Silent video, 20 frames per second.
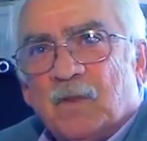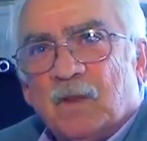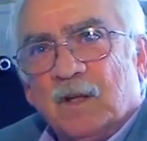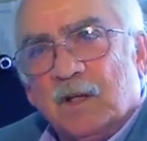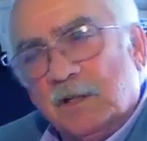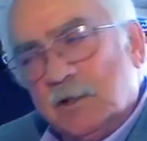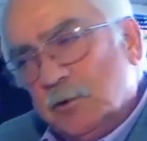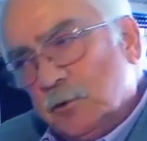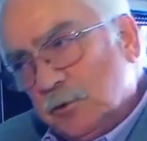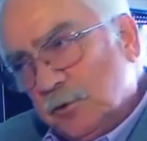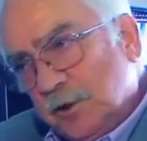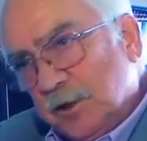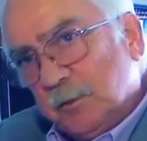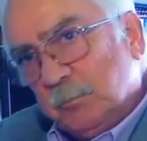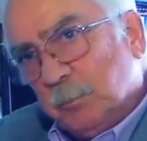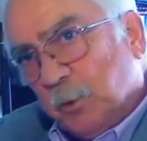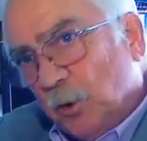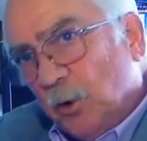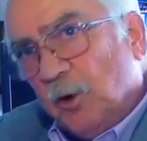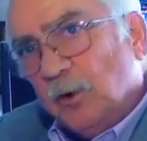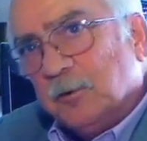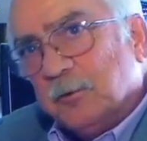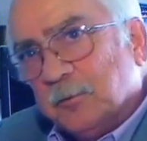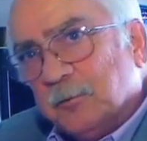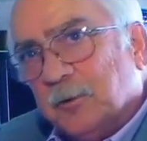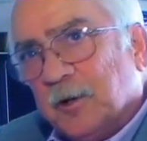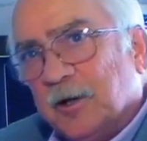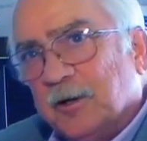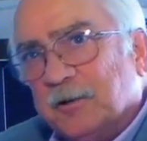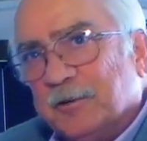He knew the
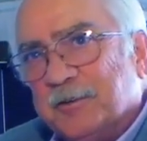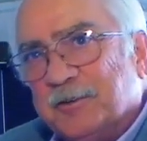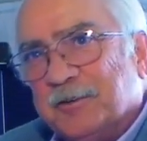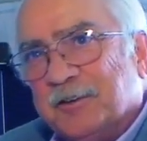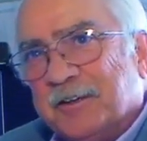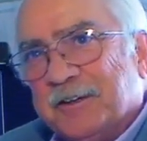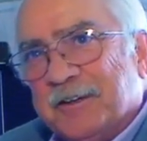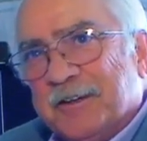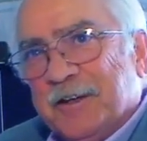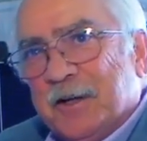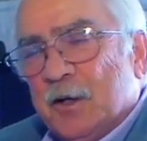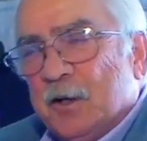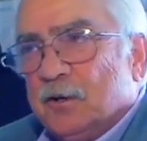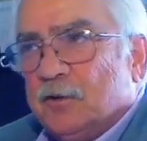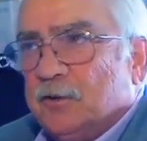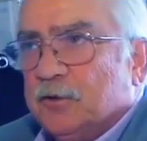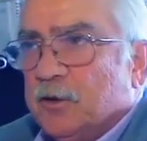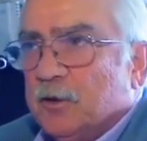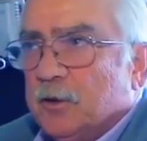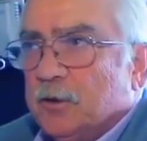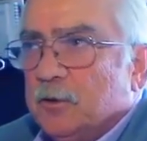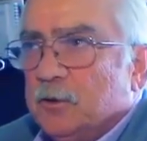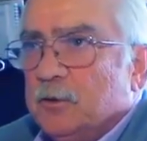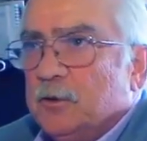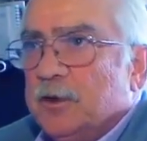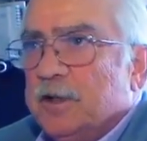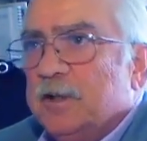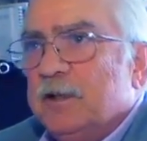important ones. So